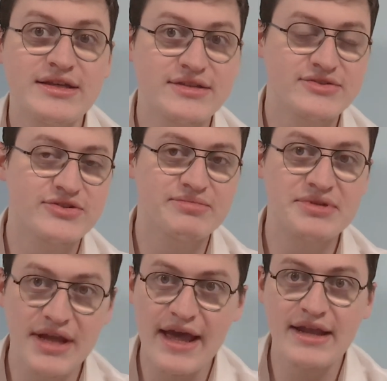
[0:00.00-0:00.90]
he is
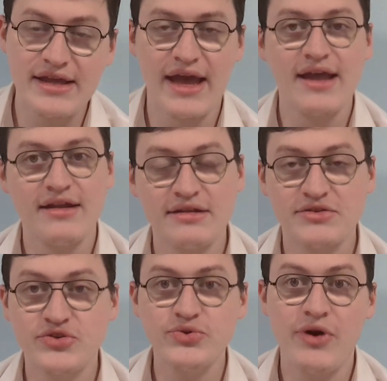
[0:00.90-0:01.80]
stupid, and he can
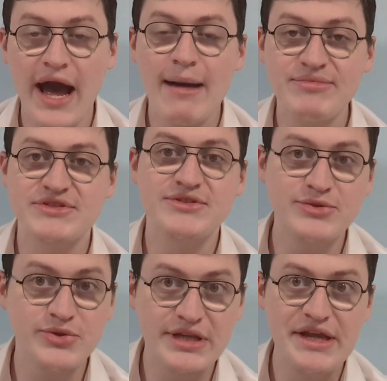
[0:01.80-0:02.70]
do
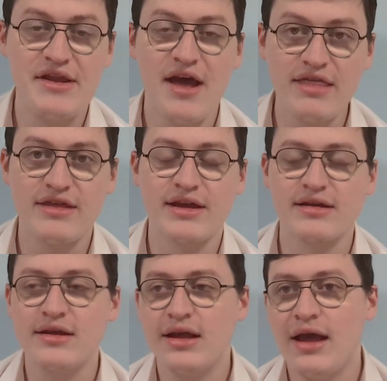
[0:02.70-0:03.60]
absolutely nothing.
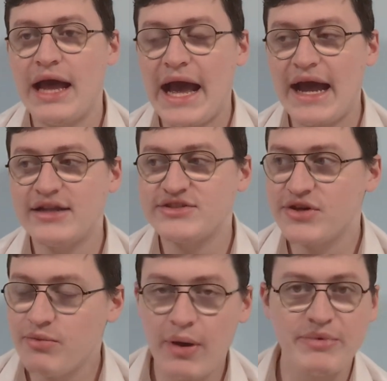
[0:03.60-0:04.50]
And
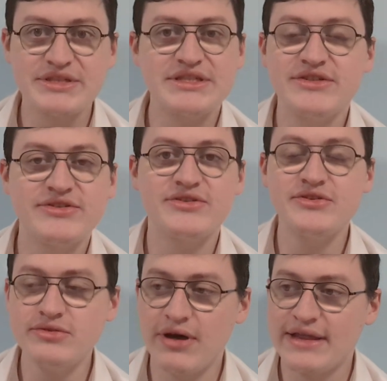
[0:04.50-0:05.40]
so what was he to
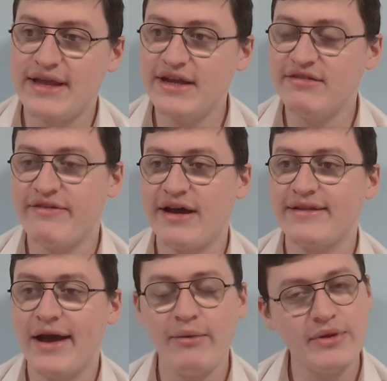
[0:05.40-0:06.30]
do? And then he
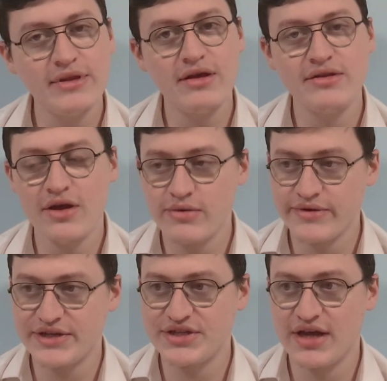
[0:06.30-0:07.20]
found out, well, no, don't
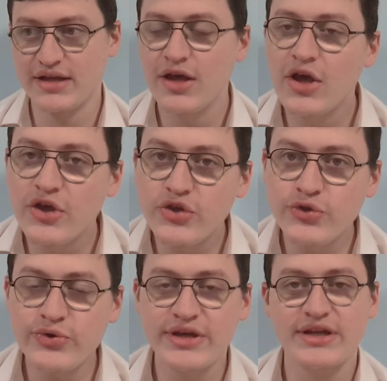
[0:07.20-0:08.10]
worry, Johnny.
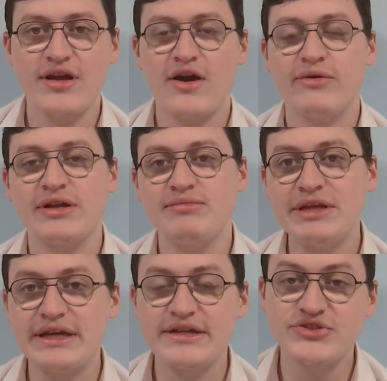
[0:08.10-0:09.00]
You can go in
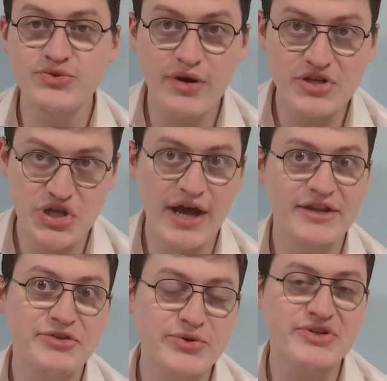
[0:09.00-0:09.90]
because you are
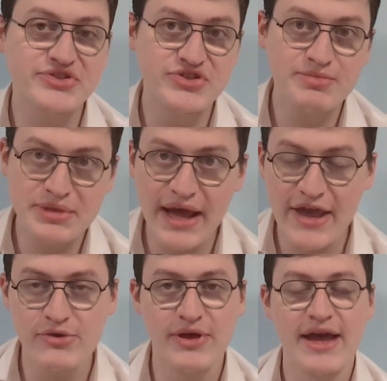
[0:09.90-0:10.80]
Johnny, you are stupid,
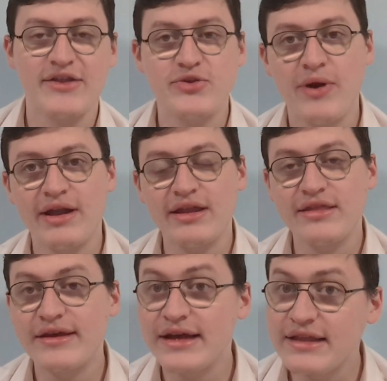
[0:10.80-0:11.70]
and you can't do
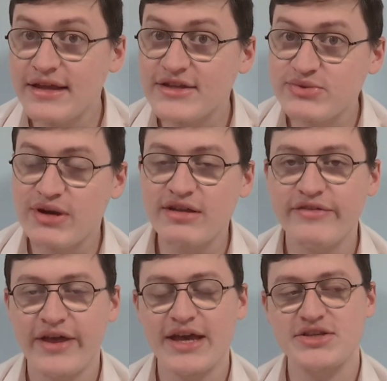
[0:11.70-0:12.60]
anything, and that is
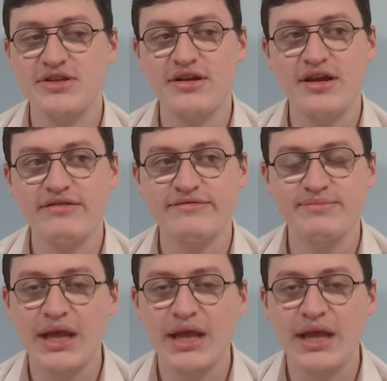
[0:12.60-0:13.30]
qualification enough.